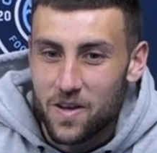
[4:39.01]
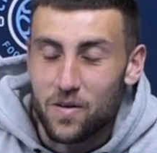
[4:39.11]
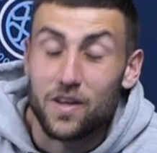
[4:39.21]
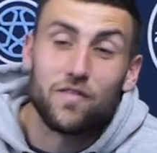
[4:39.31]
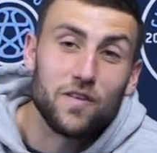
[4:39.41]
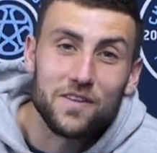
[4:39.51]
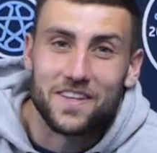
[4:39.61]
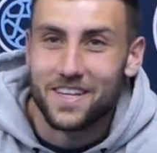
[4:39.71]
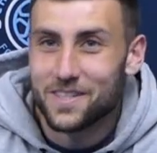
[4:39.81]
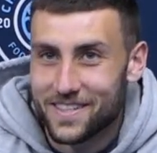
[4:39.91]
Well, the funny
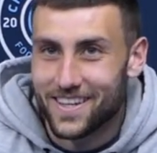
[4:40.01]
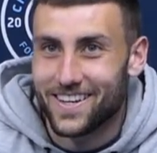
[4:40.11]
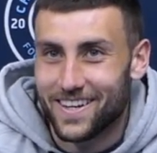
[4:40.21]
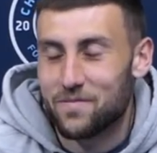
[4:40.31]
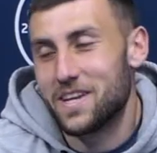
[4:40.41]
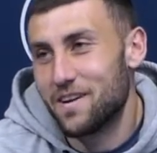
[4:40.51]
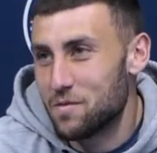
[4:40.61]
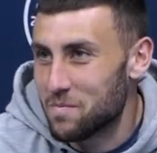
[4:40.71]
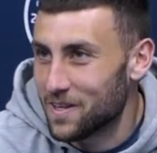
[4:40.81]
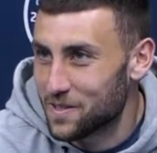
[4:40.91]
thing is, I mean, every
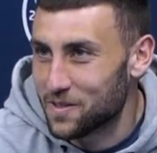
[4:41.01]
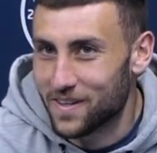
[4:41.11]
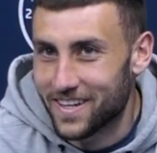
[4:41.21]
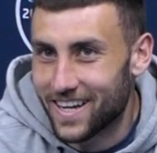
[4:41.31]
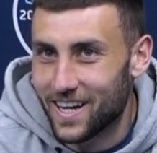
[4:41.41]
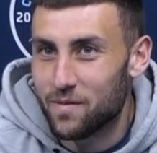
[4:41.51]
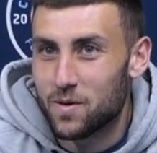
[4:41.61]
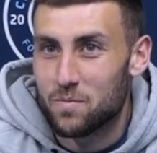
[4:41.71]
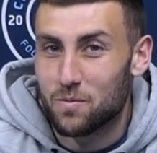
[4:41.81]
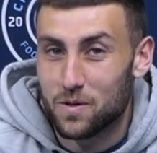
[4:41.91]
player's going to claim
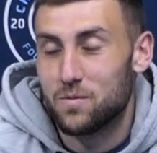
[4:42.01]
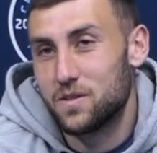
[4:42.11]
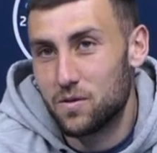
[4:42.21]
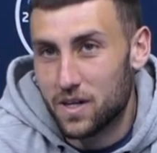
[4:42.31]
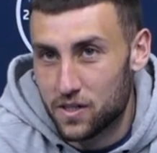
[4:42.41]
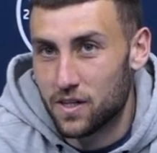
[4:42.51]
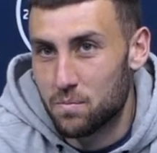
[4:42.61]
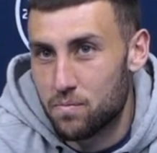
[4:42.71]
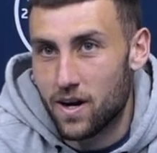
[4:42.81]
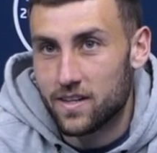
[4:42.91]
it, but we do actually
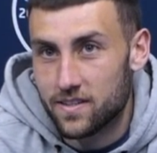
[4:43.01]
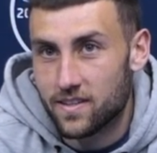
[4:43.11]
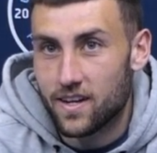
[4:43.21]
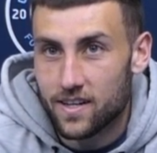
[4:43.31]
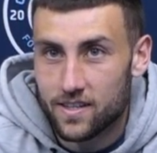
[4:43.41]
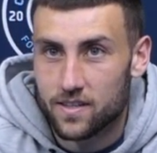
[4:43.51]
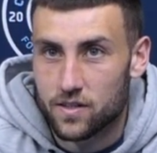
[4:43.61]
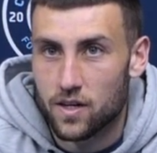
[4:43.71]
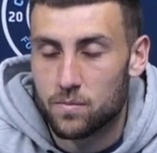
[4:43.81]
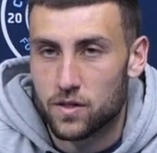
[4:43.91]
practice that in
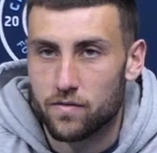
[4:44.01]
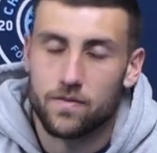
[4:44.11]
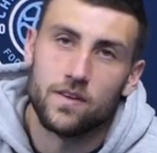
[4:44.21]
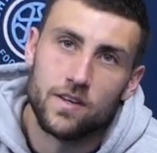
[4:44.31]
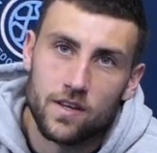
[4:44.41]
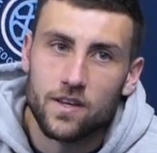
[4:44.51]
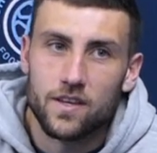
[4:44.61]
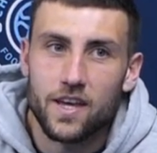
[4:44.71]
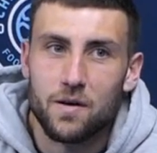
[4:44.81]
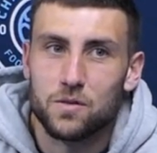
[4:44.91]
terms of,
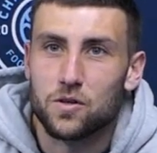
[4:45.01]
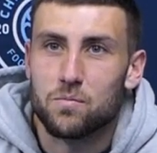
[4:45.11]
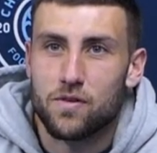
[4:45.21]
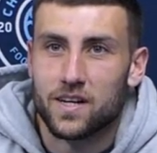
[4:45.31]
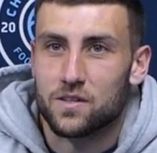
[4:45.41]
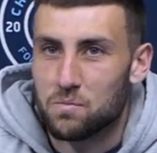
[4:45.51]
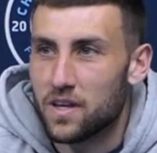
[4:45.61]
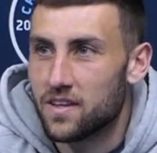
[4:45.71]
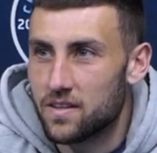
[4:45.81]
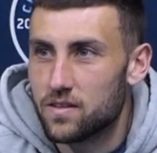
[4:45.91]
yeah, we don't practice
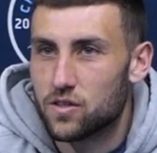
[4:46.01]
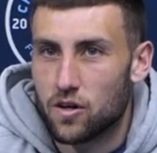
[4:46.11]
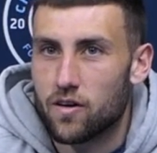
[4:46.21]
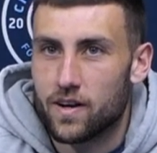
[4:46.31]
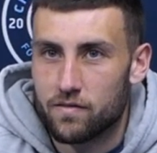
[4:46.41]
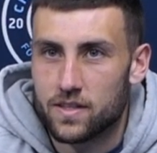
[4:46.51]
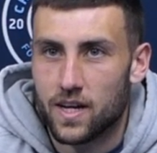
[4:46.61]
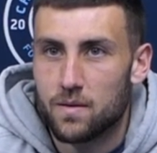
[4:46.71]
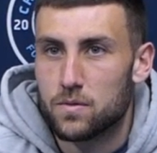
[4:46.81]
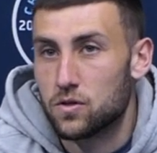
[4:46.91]
me scoring every
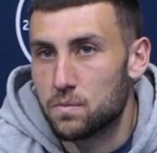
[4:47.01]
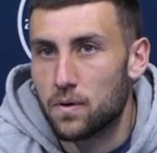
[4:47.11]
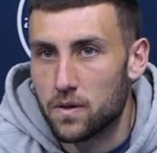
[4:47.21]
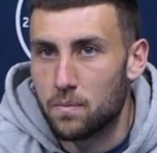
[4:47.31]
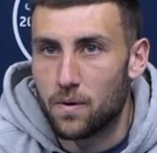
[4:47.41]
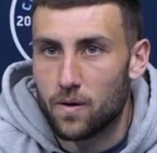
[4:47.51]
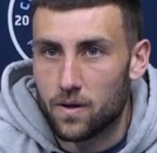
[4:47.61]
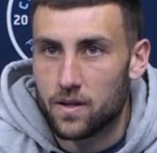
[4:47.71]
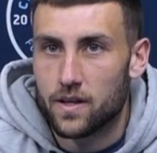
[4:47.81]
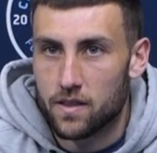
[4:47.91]
time, but just putting the
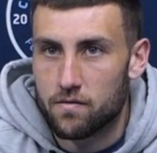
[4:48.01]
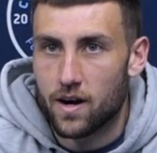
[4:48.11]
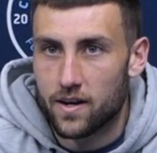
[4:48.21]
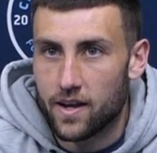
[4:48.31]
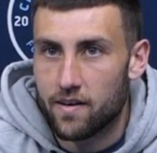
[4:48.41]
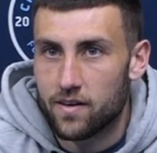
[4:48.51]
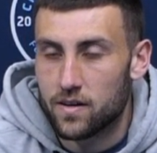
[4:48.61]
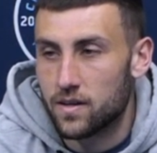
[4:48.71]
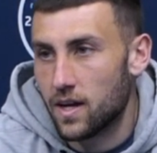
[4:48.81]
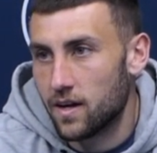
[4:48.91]
ball in the right area,
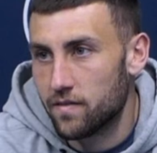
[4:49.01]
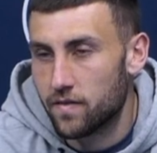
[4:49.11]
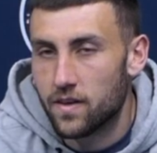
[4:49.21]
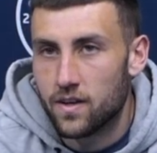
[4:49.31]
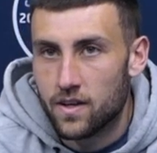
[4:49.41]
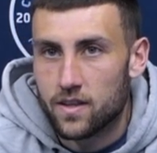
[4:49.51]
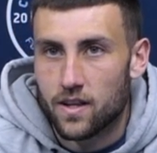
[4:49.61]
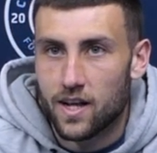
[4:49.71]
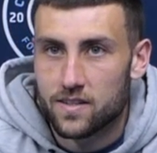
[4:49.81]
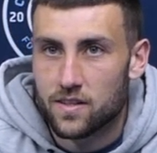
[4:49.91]
and you have the
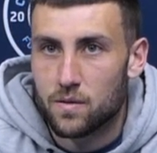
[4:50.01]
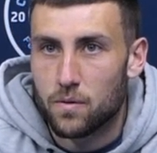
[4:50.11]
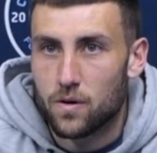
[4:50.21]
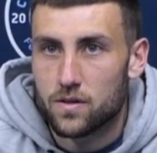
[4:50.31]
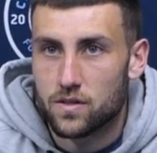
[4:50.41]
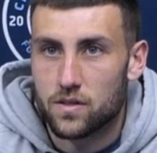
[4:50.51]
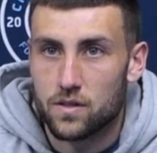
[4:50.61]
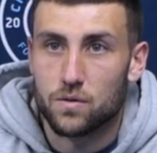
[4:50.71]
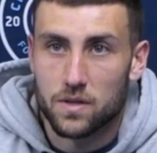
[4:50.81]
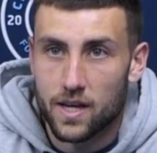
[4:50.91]
lads in the box
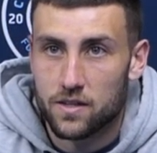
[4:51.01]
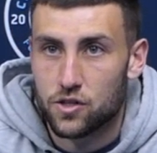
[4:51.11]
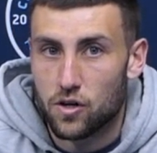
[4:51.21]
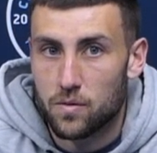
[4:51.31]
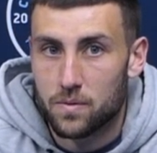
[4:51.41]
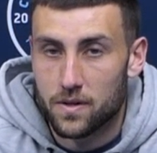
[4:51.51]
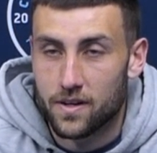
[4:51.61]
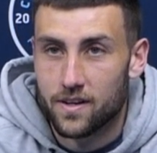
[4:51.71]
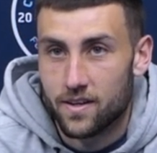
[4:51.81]
doing their job, and